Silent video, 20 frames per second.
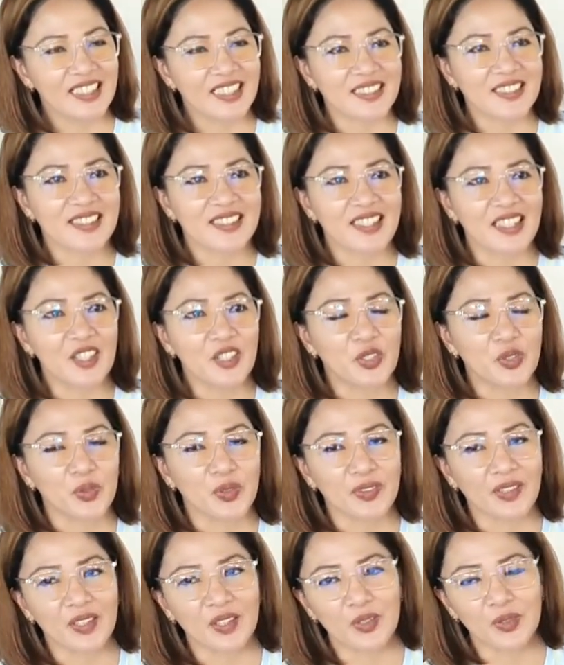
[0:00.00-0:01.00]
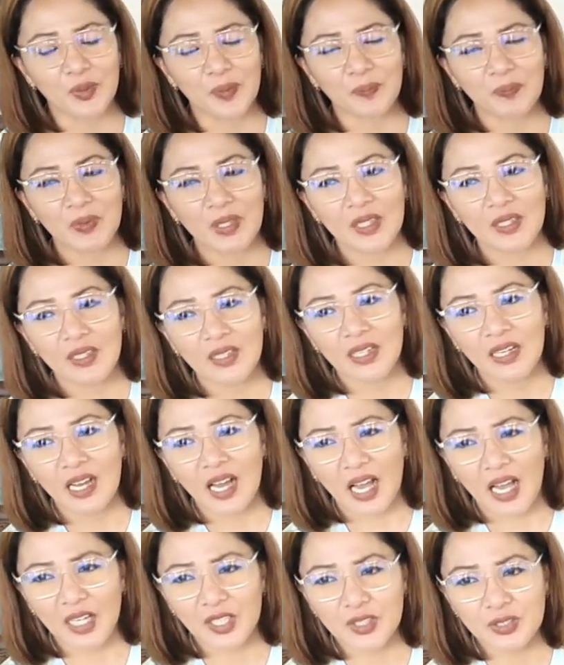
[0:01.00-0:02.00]
Yes, thank you.
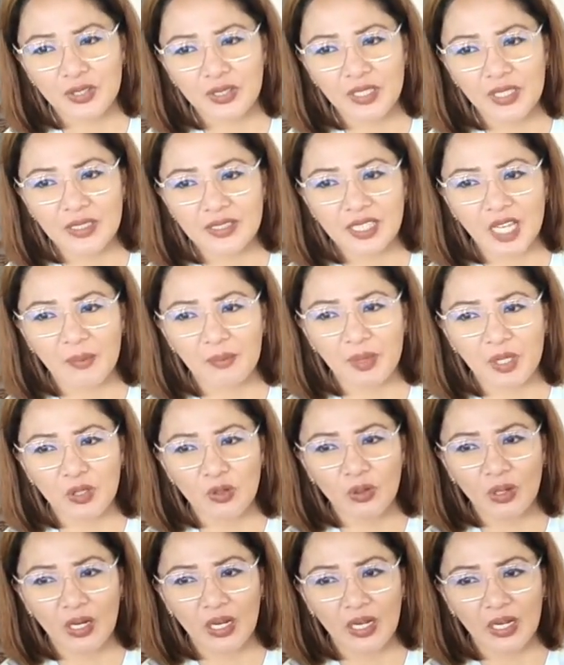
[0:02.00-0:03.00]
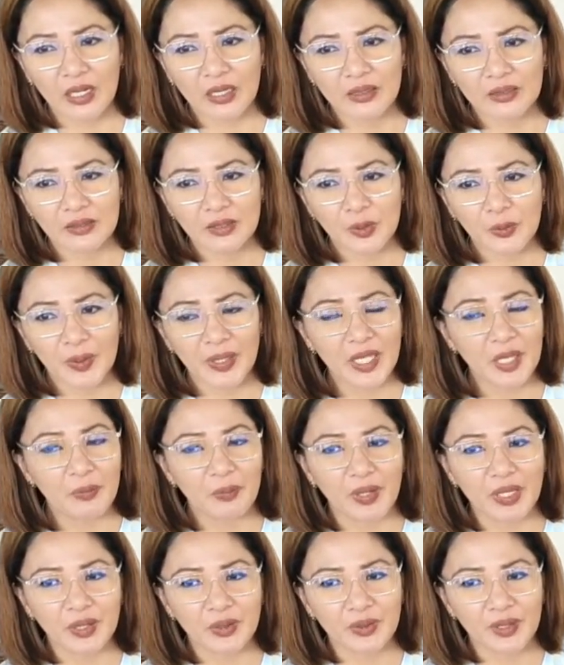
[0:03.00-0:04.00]
Actually, sabi ko nga, when I
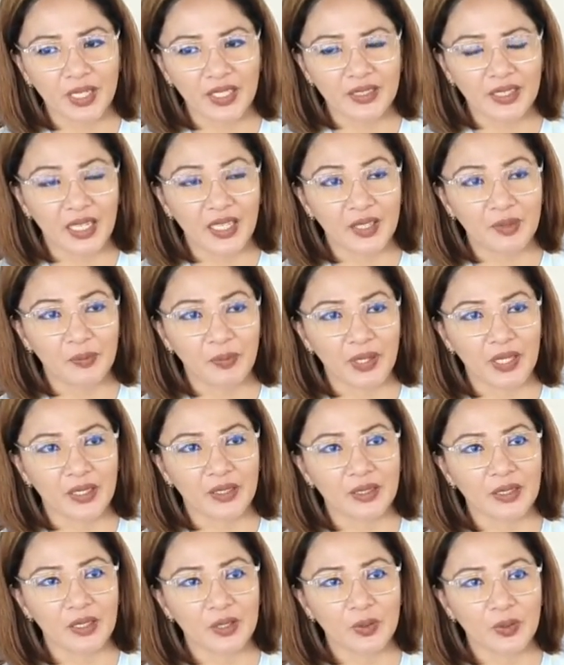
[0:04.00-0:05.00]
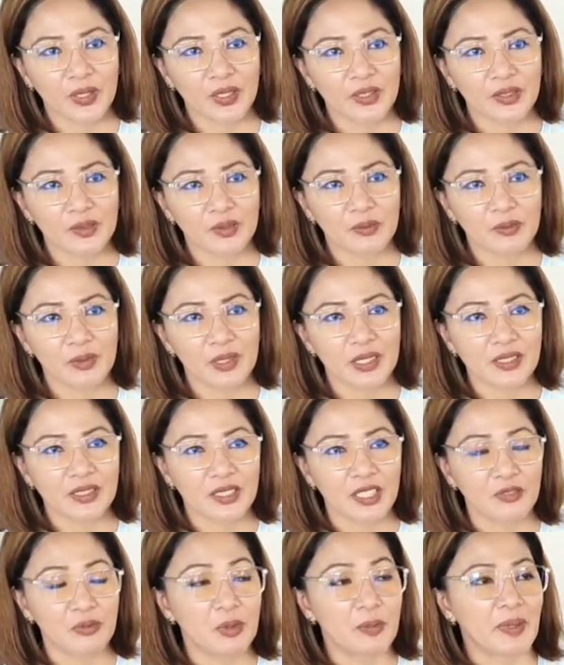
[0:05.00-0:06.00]
pray to God, I pray, Lord, please
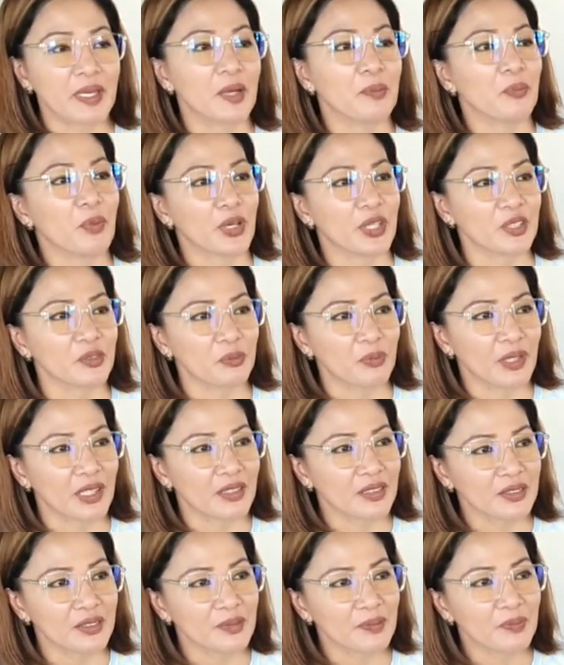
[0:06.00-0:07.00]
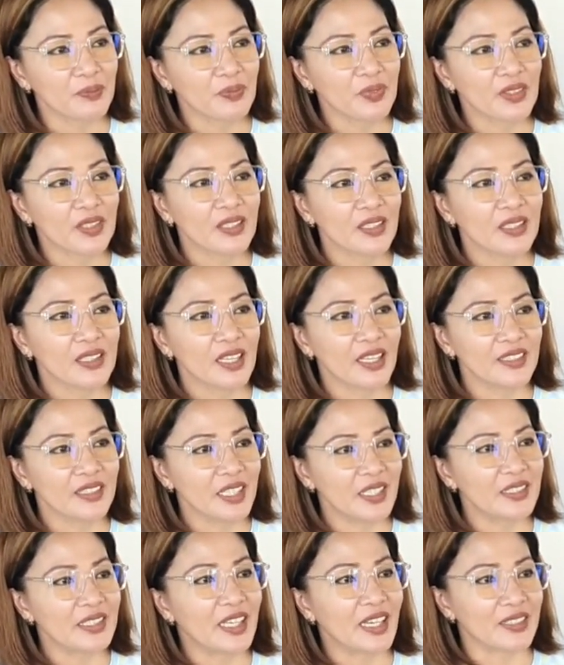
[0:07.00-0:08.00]
give me my appointment.
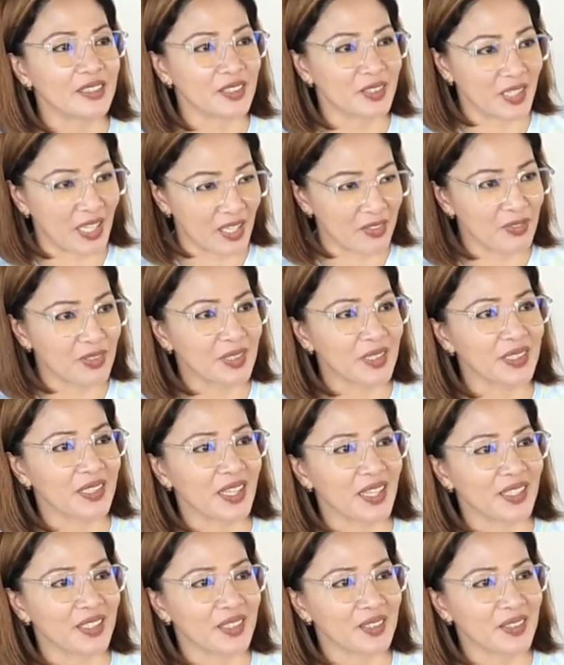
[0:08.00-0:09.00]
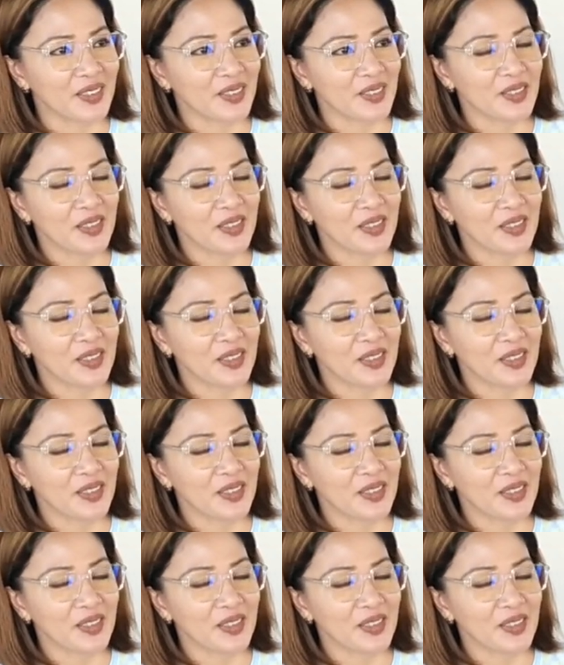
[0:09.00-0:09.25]
And then God gave it again.